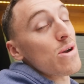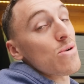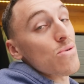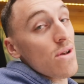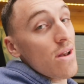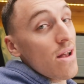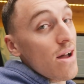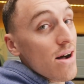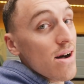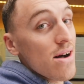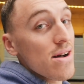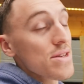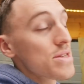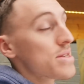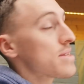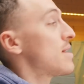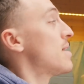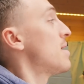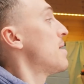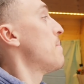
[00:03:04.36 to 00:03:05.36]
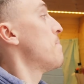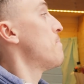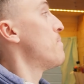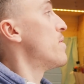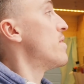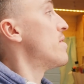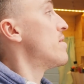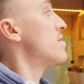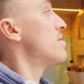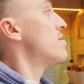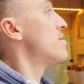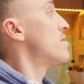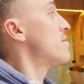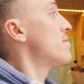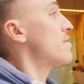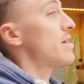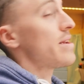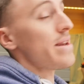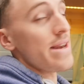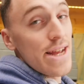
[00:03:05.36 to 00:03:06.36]
it will last, but
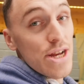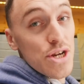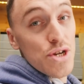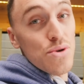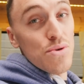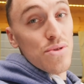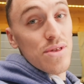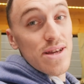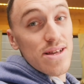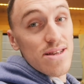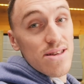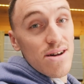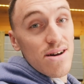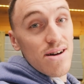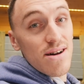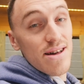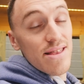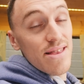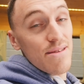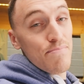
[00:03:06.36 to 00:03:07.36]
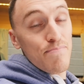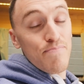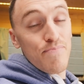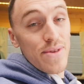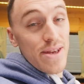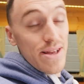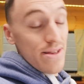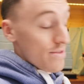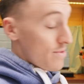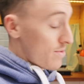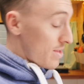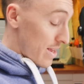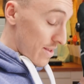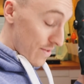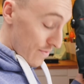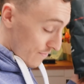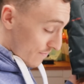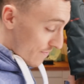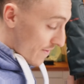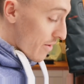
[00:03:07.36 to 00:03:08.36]
initial things are,
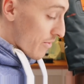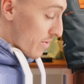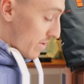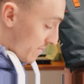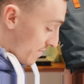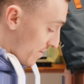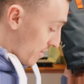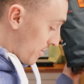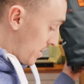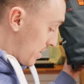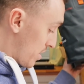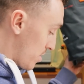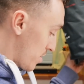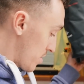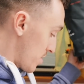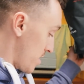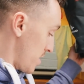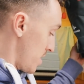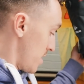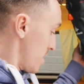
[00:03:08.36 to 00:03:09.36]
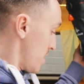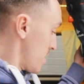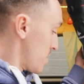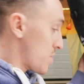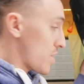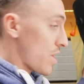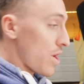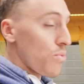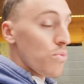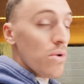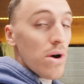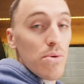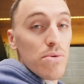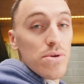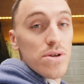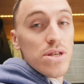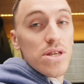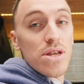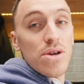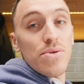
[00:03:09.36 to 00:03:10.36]
it's very, very good. So what I
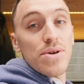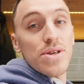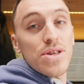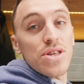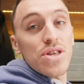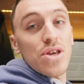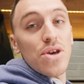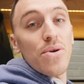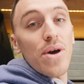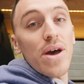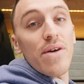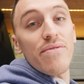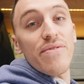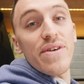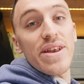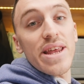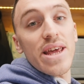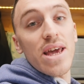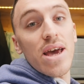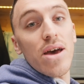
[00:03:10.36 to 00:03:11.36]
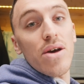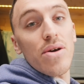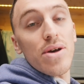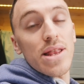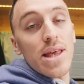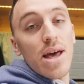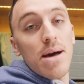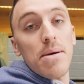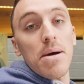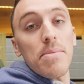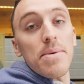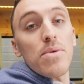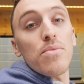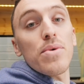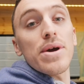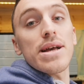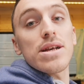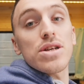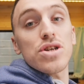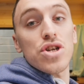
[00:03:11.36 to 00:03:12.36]
want to do is do a video in the upcoming
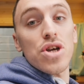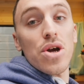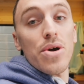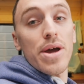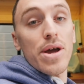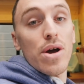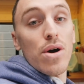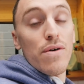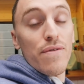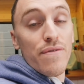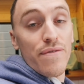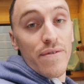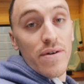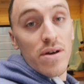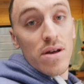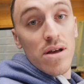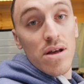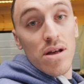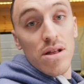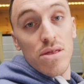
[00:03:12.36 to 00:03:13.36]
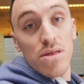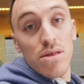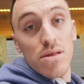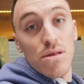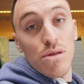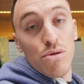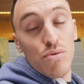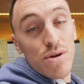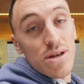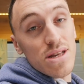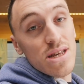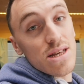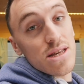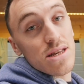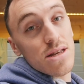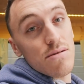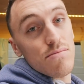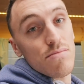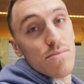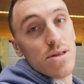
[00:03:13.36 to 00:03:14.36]
weeks showing off 3
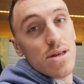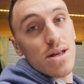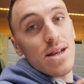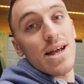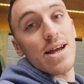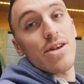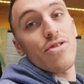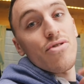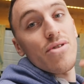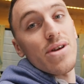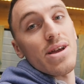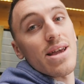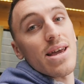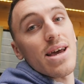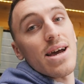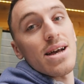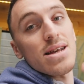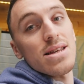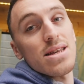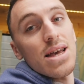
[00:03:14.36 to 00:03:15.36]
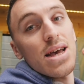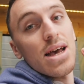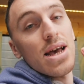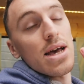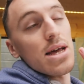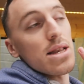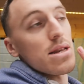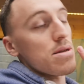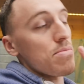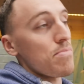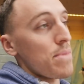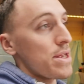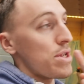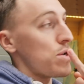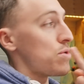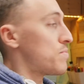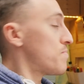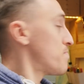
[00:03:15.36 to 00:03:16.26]
systems, electric, gas and manual.